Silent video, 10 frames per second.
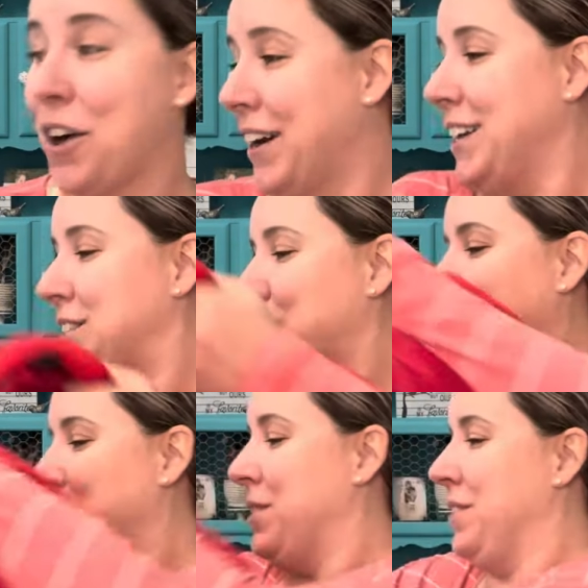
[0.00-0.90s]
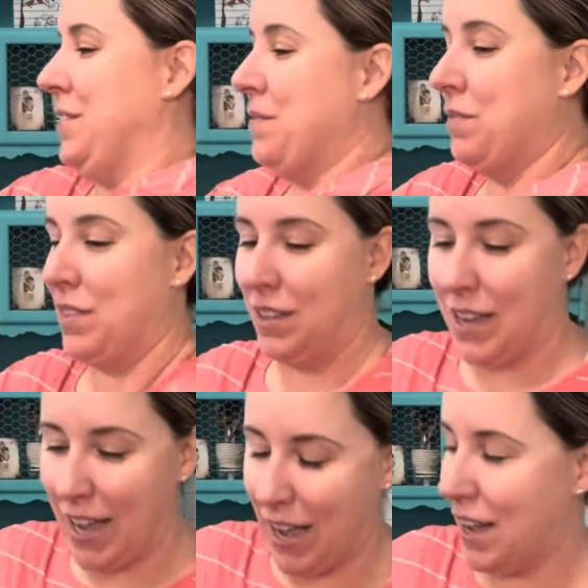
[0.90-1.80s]
right, so
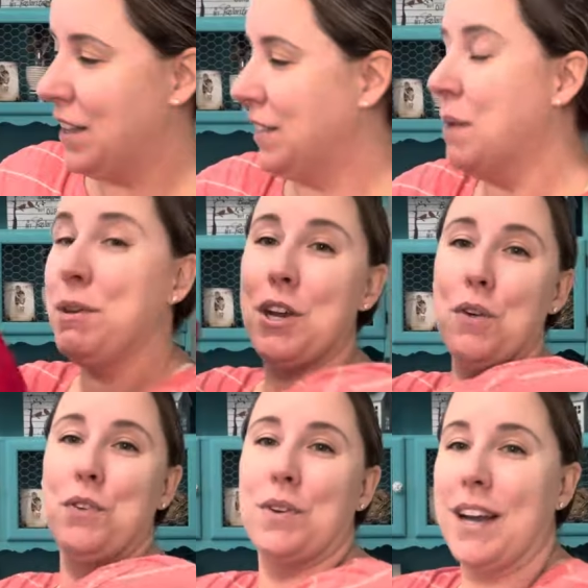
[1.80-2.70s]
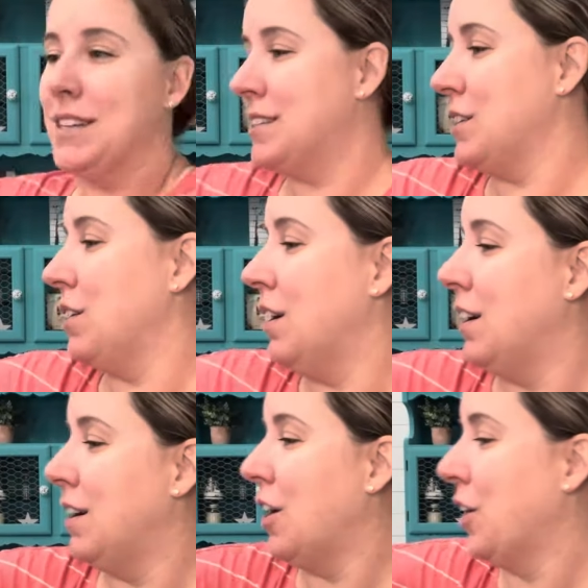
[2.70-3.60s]
let me know if you guys
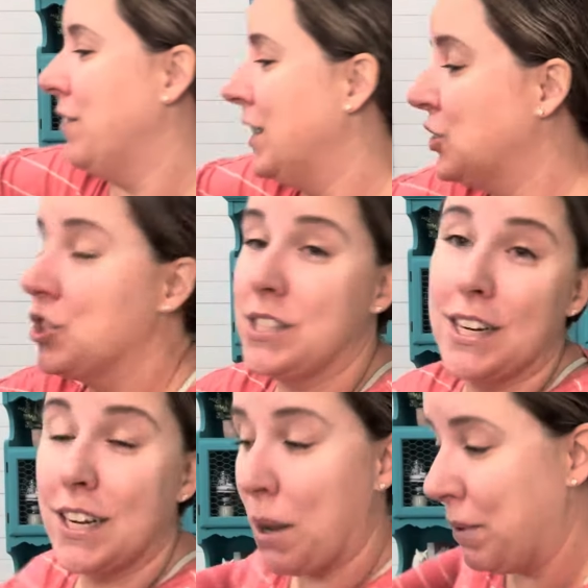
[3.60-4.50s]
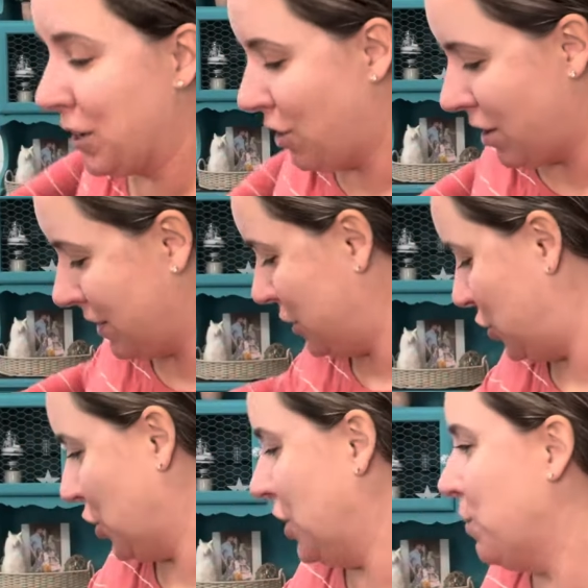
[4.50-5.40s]
uh, are even interested in coming along this
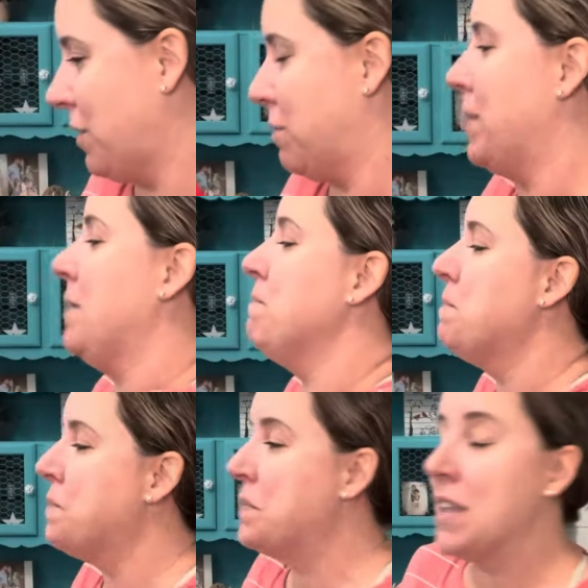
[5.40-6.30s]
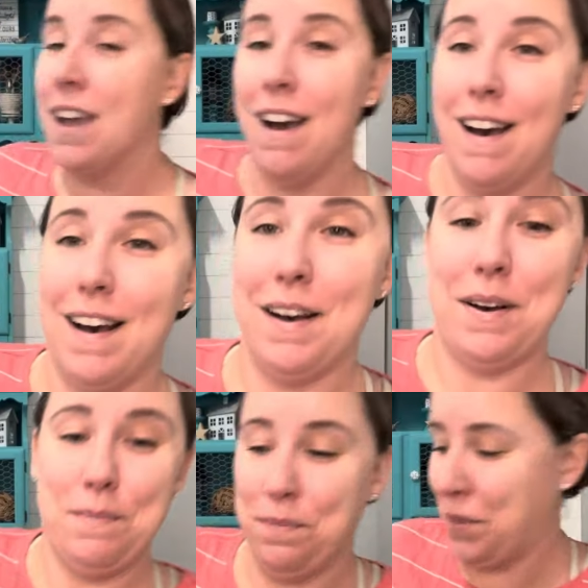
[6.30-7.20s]
journey with me.
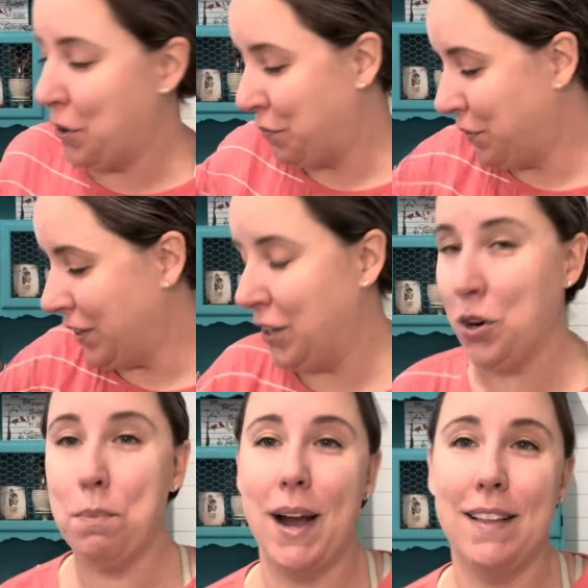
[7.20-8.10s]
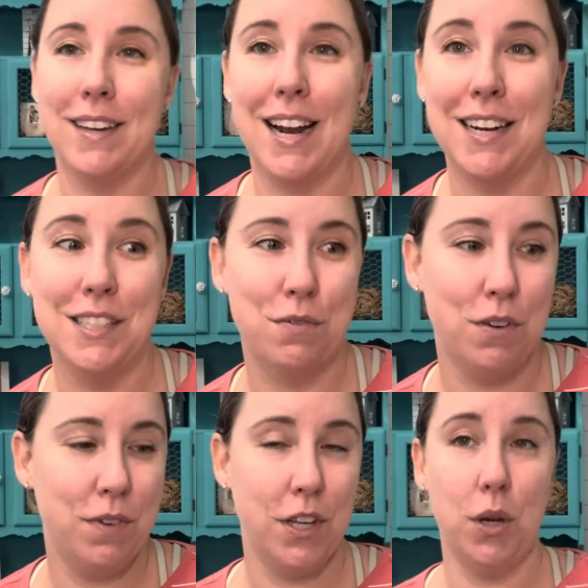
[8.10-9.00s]
Um, hopefully you don't mind the kind of
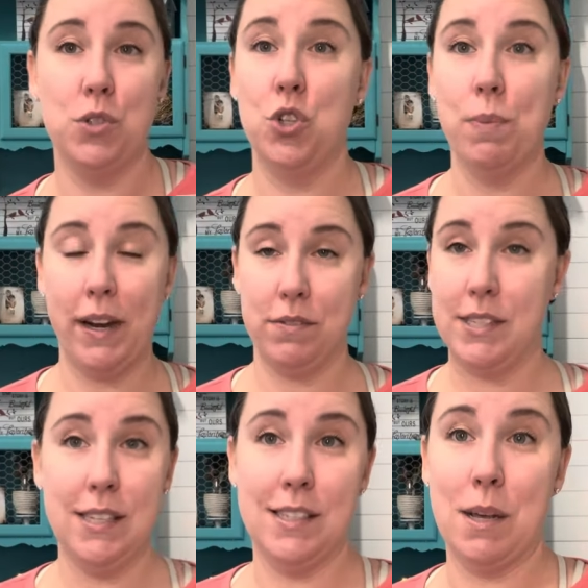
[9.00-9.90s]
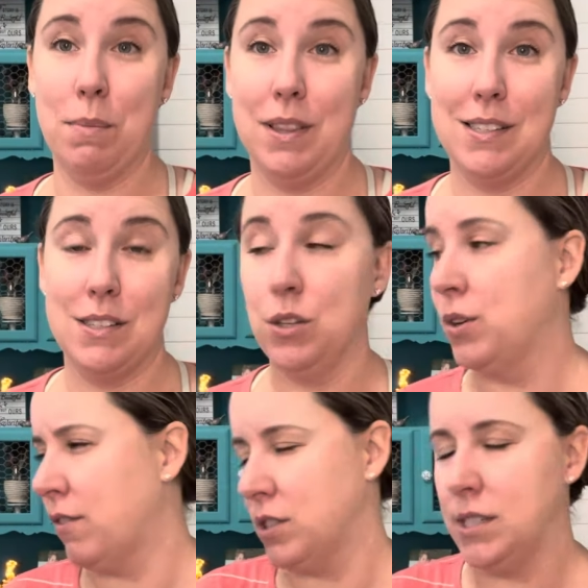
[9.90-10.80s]
different videos. You might have seen some of this. You
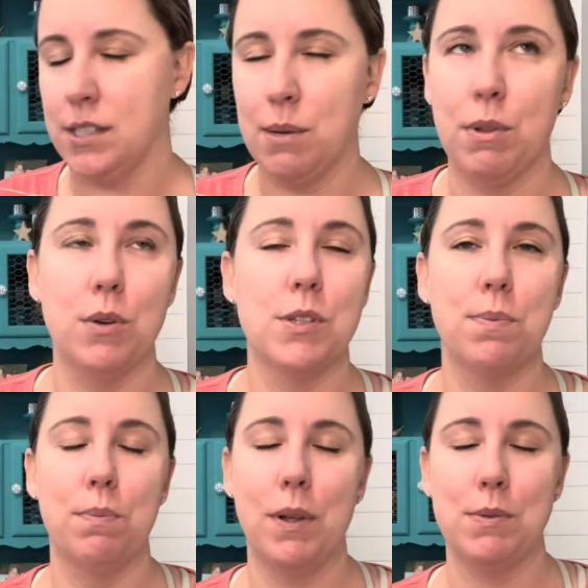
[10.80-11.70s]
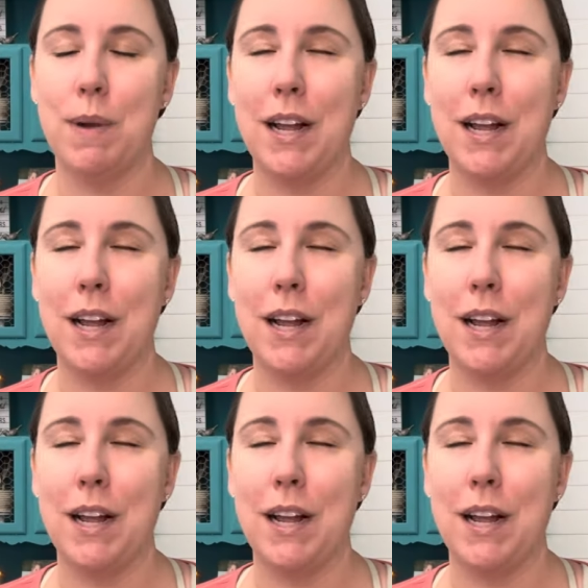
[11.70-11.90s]
never seen some of those. That was my